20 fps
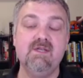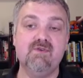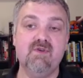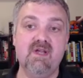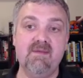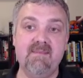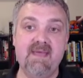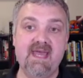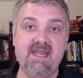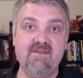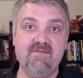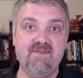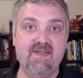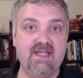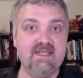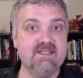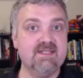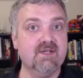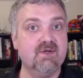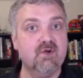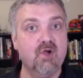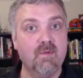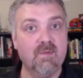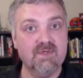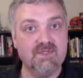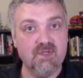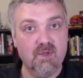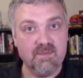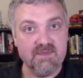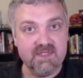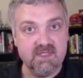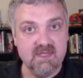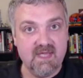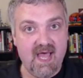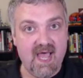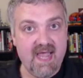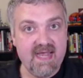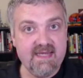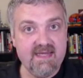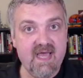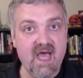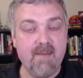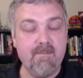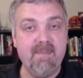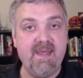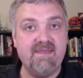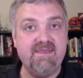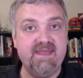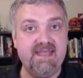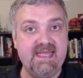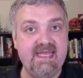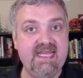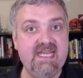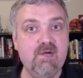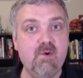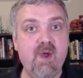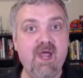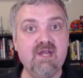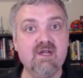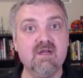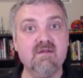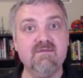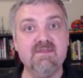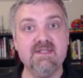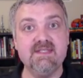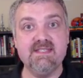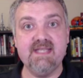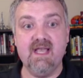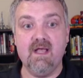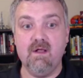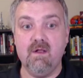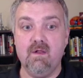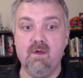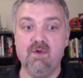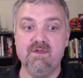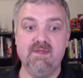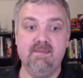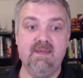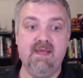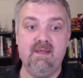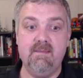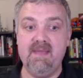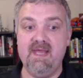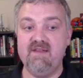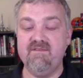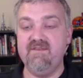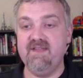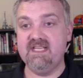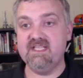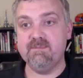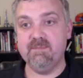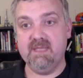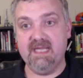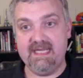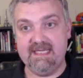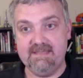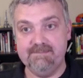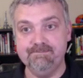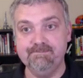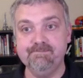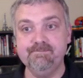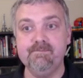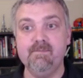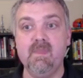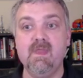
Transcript: During metaphase, the chromosomes line up at the equator of the cell or the metaphase plate.